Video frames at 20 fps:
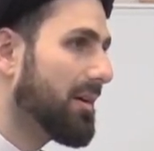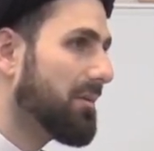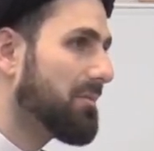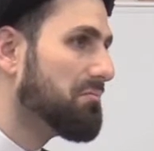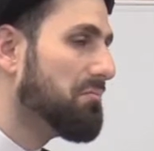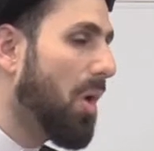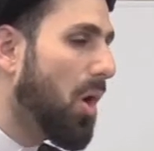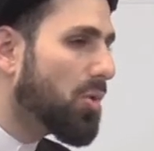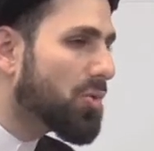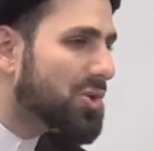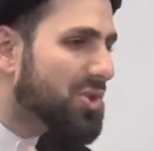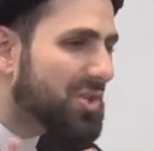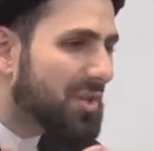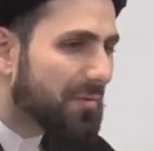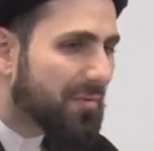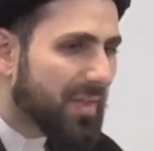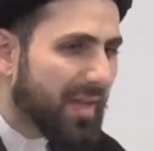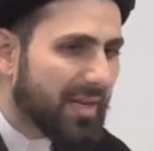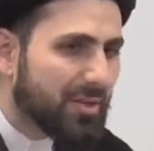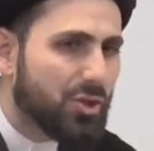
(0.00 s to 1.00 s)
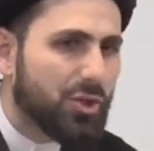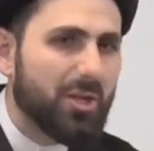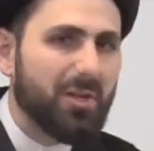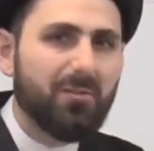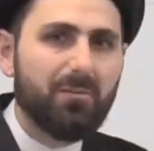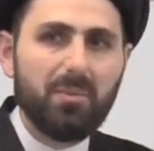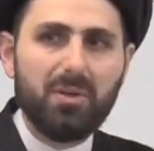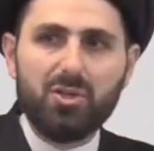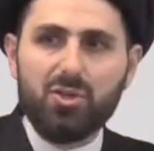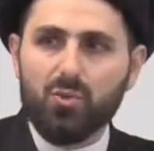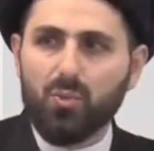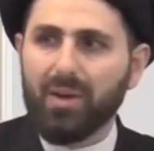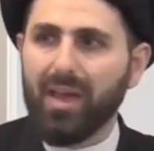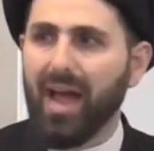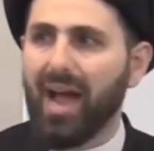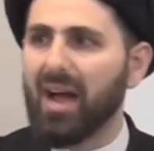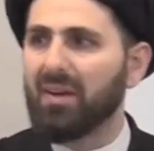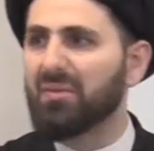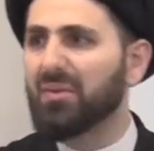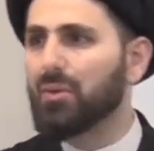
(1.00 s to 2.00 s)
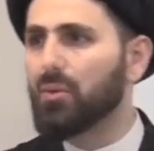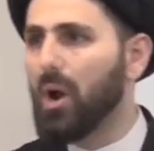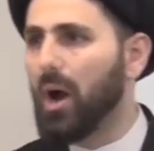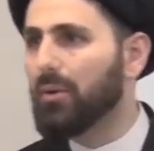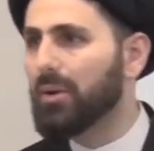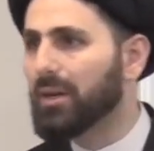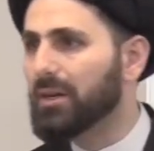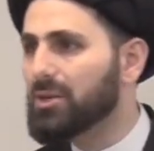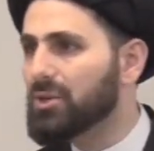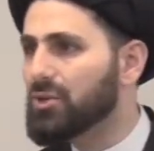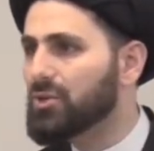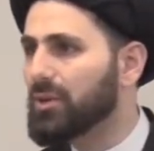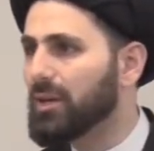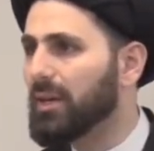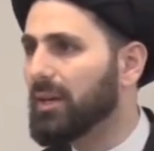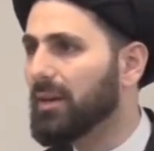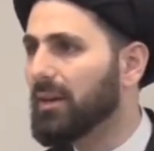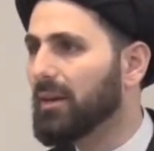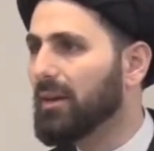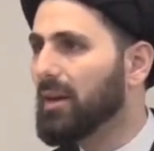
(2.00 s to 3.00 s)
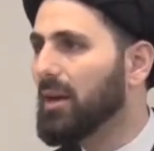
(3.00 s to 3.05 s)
most of the achievements we have throughout history